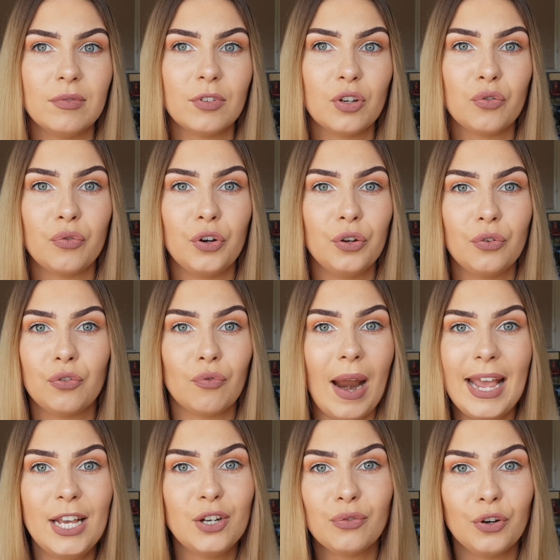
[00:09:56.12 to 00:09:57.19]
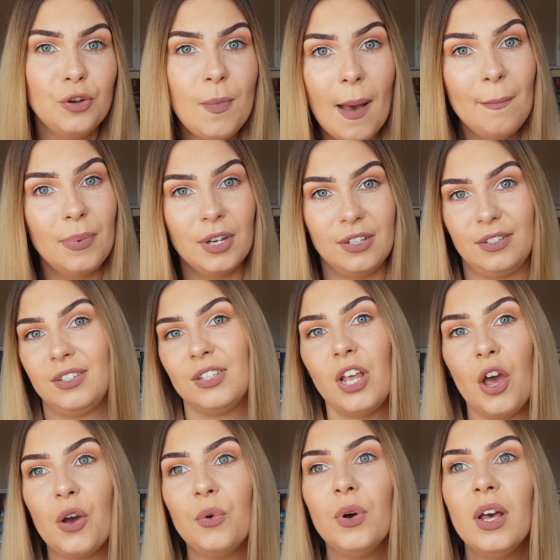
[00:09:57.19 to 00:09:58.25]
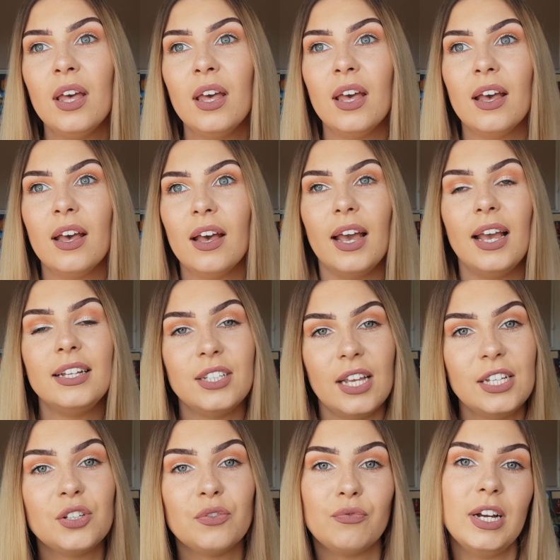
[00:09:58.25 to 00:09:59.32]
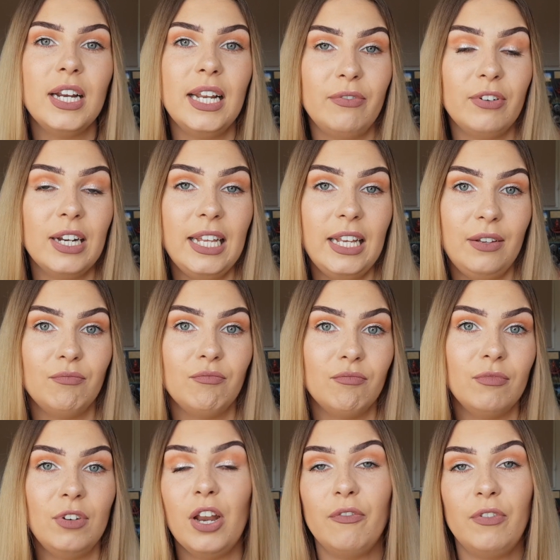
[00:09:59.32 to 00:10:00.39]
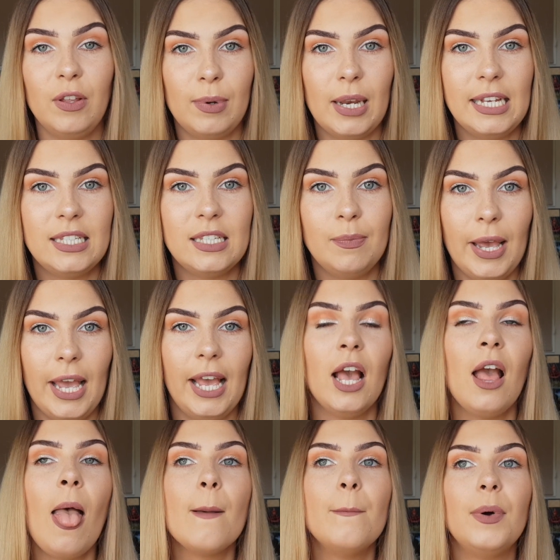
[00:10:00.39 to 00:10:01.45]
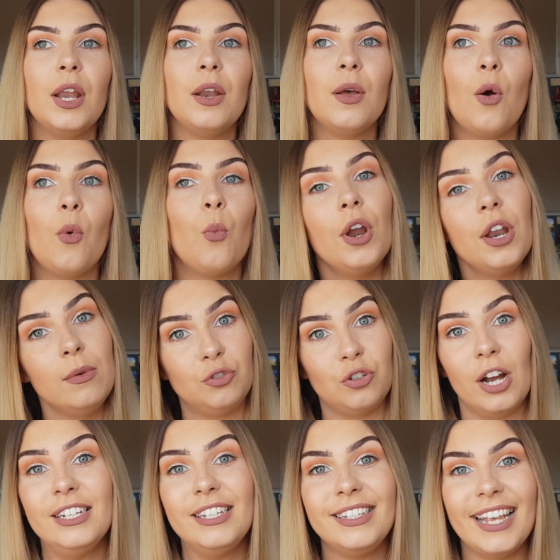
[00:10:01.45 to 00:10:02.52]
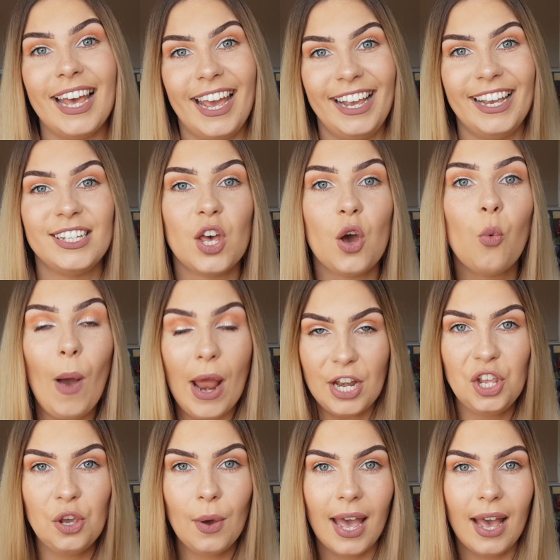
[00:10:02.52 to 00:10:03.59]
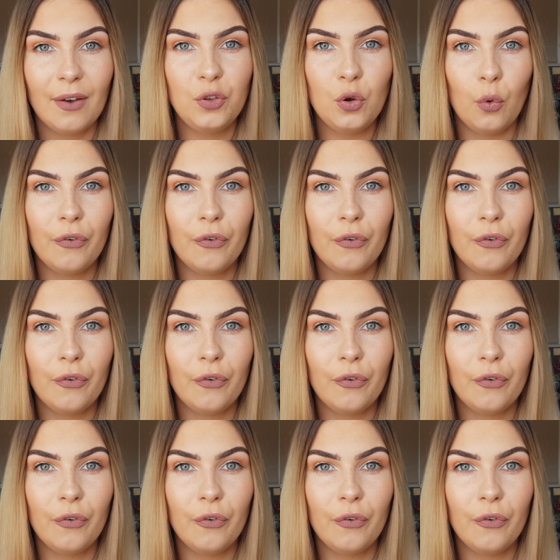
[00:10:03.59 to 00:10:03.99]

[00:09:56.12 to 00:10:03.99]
great crew members. So it's a really, really lovely place to be. But what I'm trying to say is, when you have your